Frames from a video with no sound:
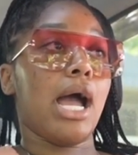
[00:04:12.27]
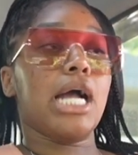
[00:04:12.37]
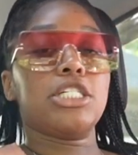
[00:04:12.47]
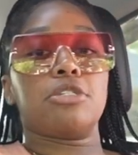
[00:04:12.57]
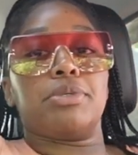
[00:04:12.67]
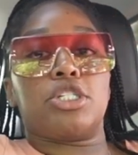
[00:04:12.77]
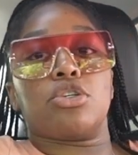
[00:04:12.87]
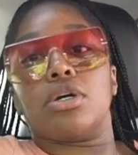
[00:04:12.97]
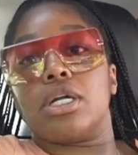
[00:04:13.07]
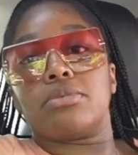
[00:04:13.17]
i just be
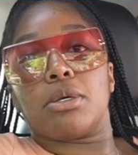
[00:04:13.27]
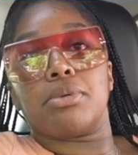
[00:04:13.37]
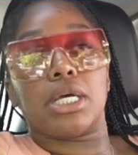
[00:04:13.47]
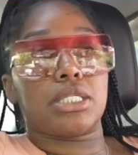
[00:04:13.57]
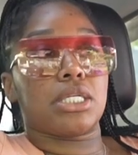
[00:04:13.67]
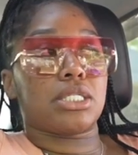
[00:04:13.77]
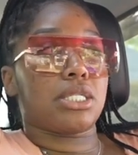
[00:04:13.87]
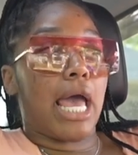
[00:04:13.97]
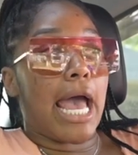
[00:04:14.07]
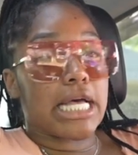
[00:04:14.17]
showing up to places
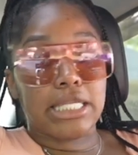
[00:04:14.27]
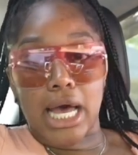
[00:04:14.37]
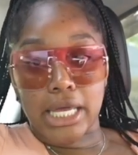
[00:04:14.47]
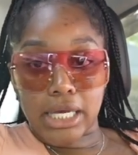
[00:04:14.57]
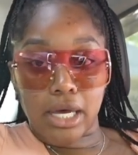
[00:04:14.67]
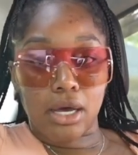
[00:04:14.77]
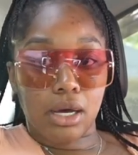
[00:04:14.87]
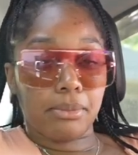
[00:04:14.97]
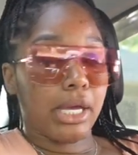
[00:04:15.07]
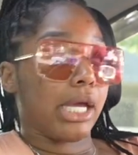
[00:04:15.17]
as i
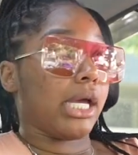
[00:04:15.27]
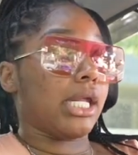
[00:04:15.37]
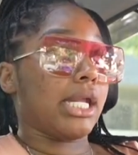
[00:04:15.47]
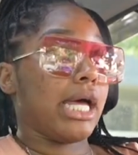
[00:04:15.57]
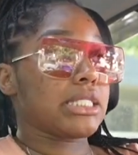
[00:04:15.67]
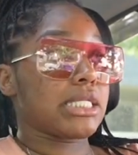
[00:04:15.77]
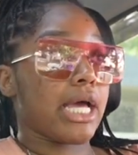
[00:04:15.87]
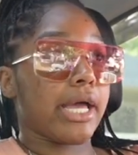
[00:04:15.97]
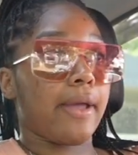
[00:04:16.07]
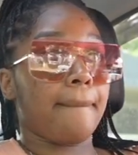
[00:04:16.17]
am and last
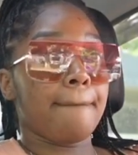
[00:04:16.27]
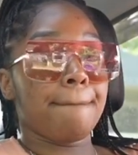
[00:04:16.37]
night